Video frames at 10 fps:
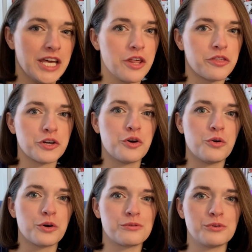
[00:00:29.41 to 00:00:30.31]
the
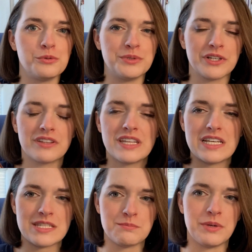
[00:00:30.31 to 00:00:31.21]
Core Rulebook,
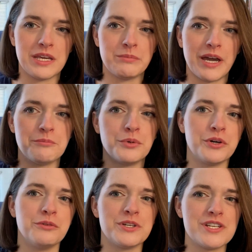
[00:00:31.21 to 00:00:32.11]
this big bad
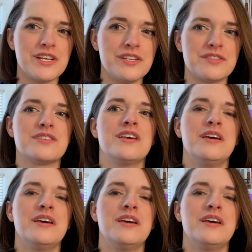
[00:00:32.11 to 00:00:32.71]
boy, which is